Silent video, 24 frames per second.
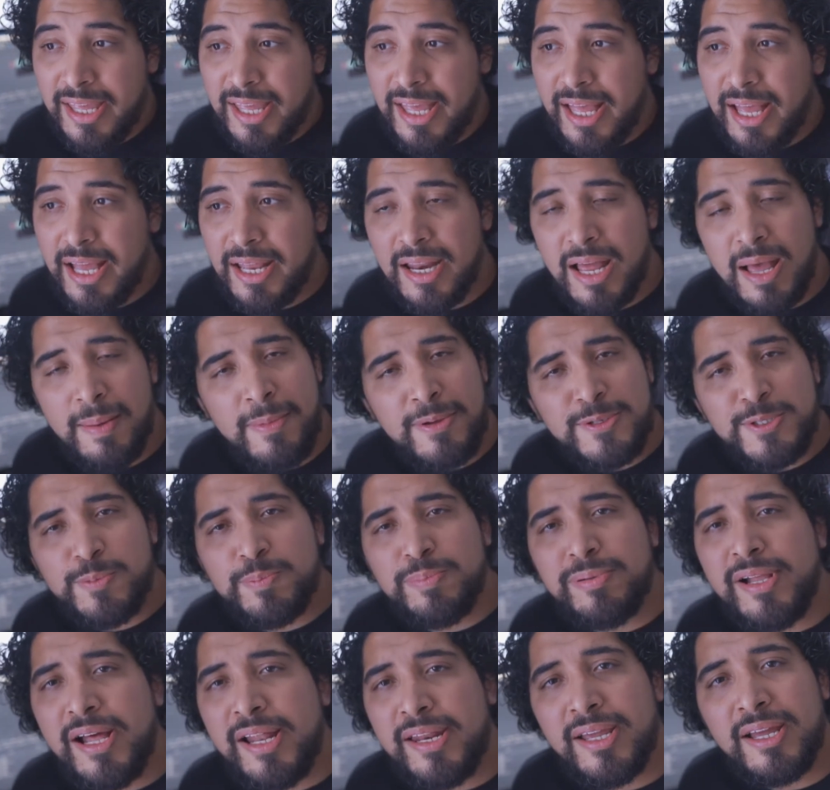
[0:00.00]
And I'm also
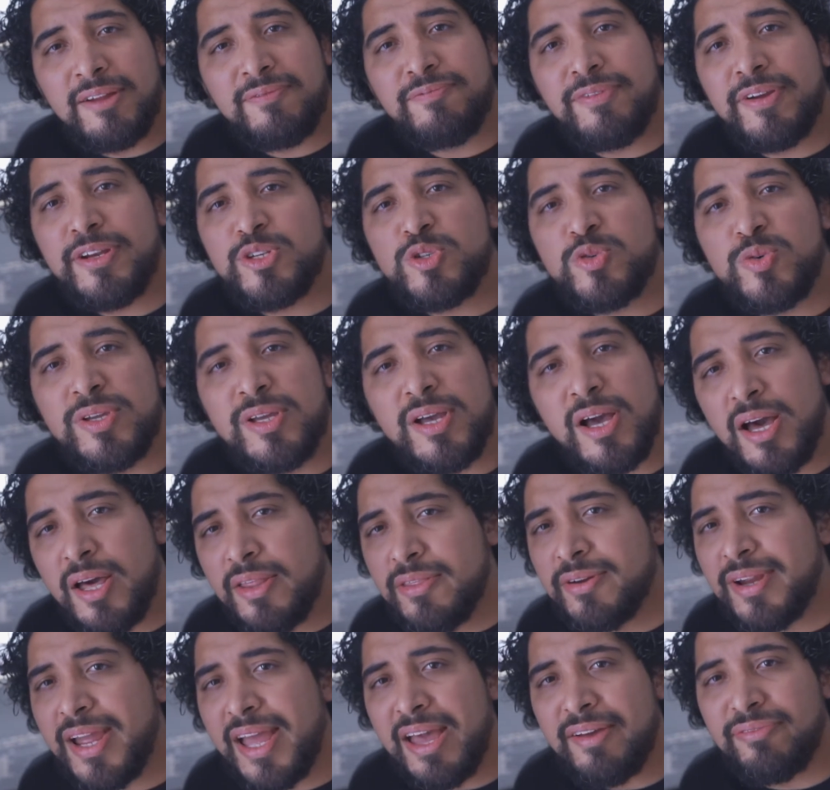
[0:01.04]
planning on featuring
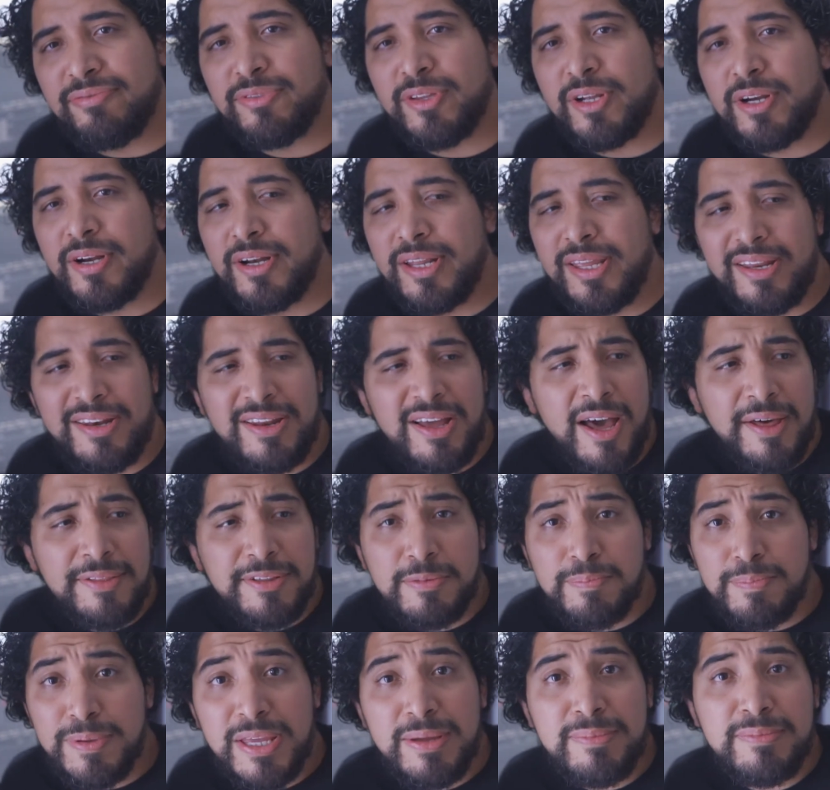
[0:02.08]
other F30 and
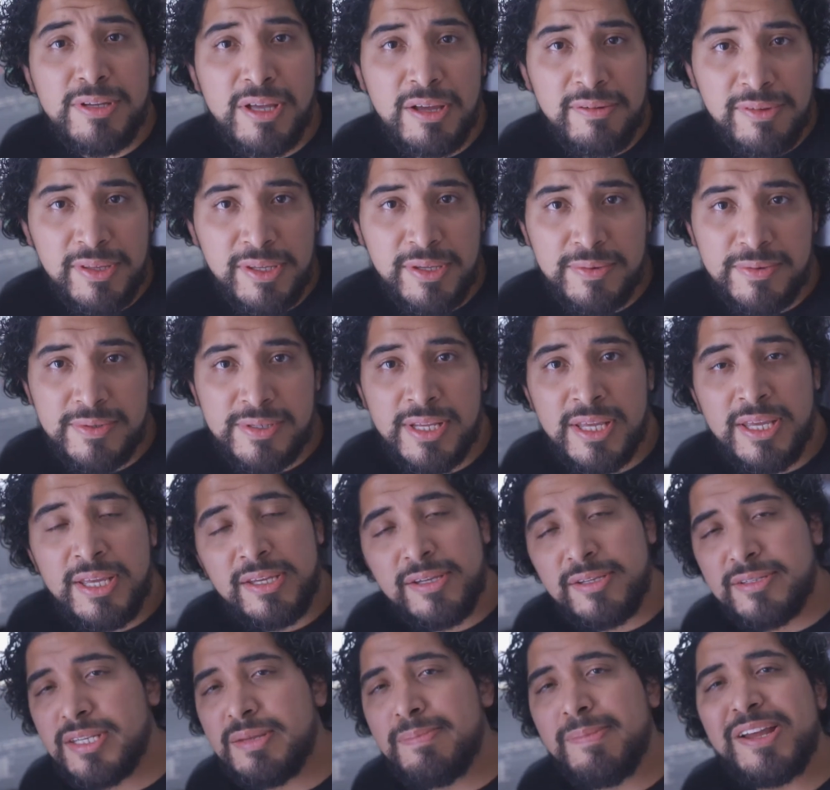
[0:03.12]
other BMWs.
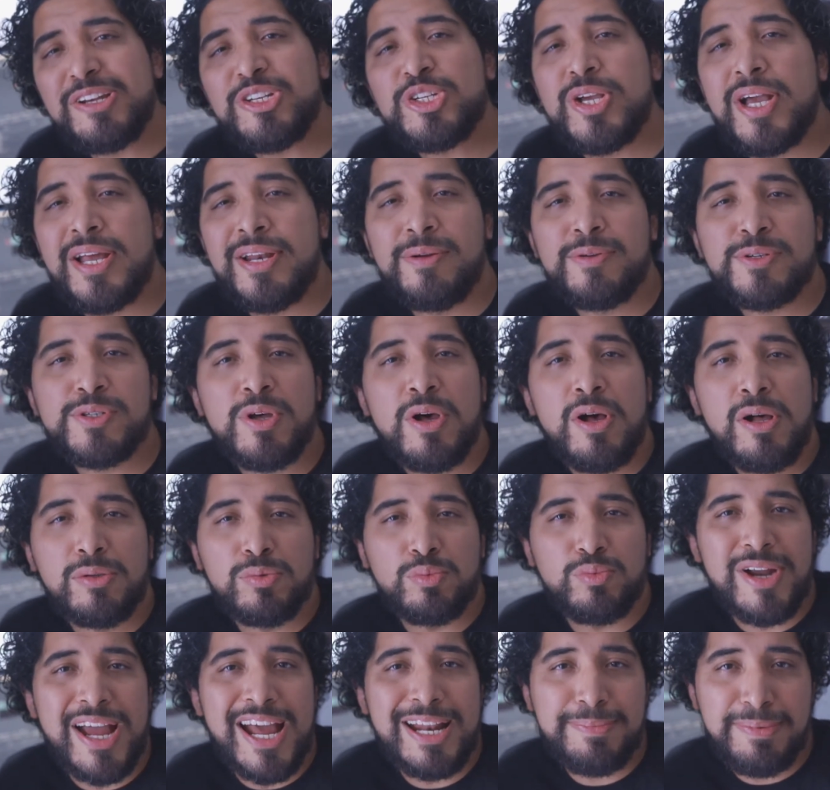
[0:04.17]
You see, my channel is called
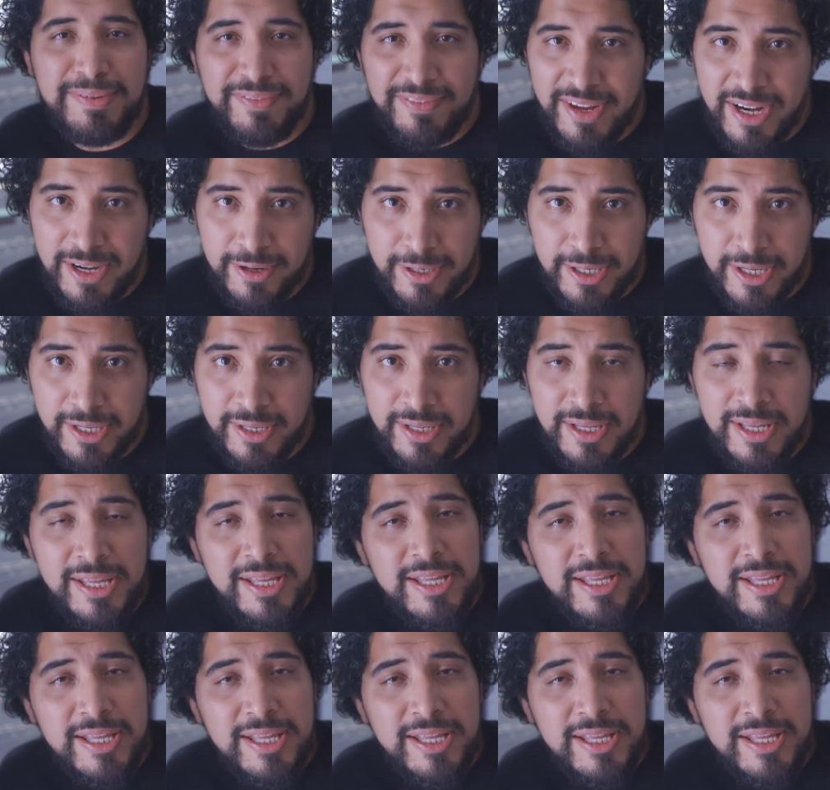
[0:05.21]
Rad Bavarian.